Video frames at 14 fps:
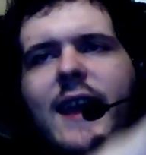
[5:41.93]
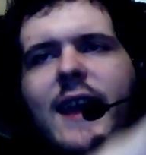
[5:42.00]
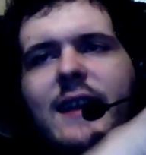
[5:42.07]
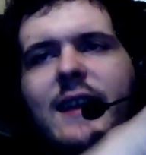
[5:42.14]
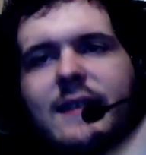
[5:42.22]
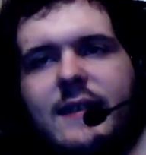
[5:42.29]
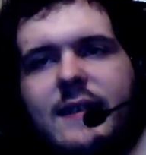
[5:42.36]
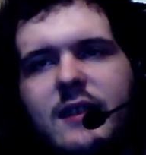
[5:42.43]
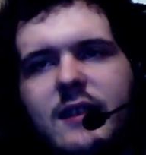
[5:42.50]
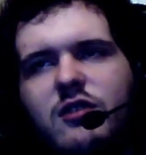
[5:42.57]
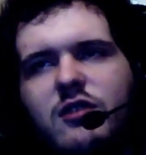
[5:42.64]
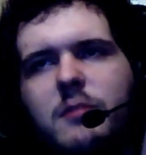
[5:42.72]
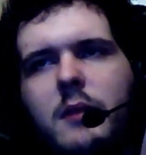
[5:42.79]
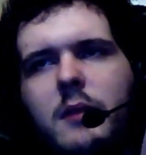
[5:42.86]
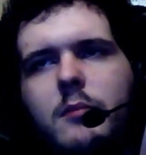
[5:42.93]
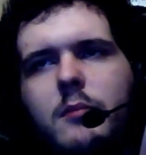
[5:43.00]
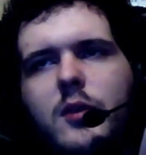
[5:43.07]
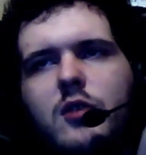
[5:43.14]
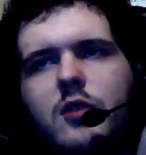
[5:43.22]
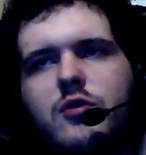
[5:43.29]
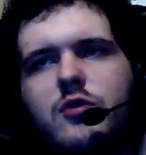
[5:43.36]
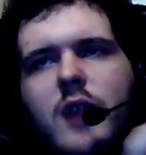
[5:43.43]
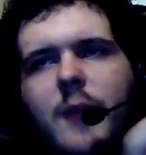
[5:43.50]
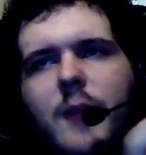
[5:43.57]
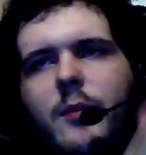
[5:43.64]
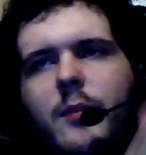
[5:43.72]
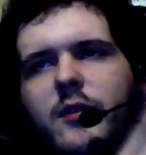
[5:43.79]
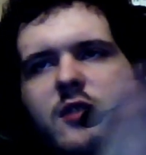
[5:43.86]
into this Spinball
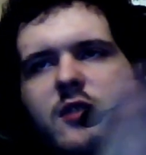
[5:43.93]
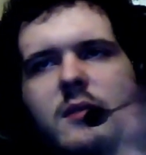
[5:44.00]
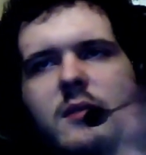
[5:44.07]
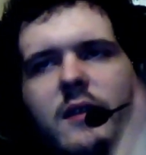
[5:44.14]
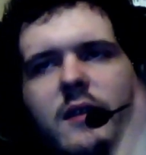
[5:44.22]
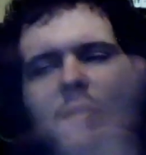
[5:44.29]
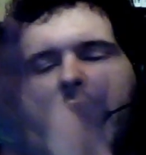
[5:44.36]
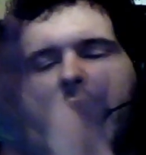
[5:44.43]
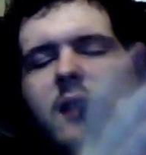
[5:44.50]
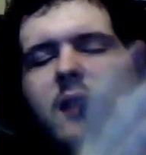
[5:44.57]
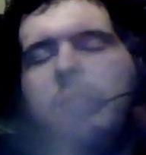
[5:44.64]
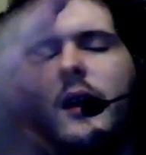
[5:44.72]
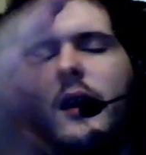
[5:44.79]
trap and we see him get fired around.